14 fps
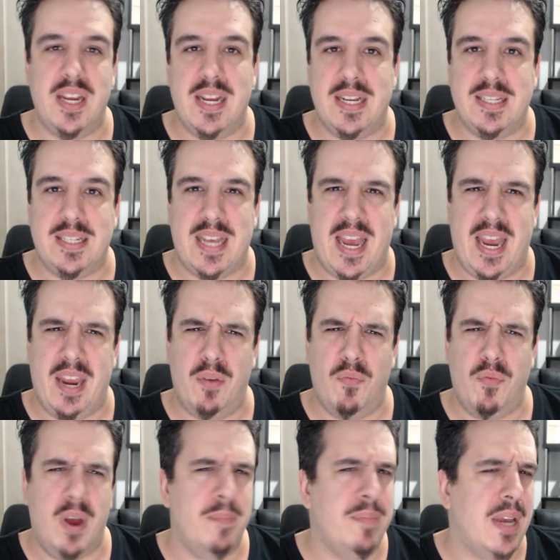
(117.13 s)
is a
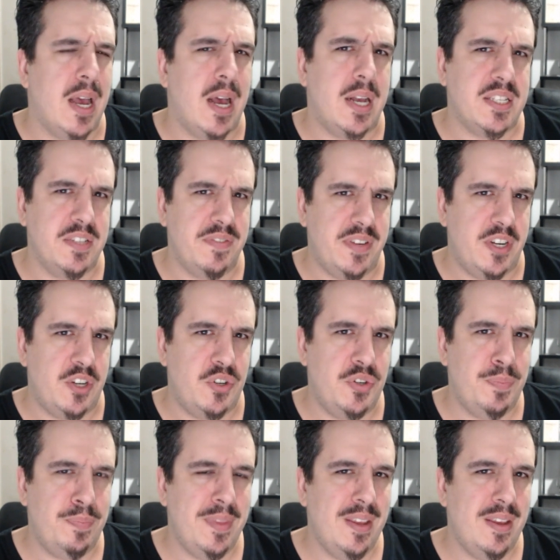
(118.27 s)
rum cask finish.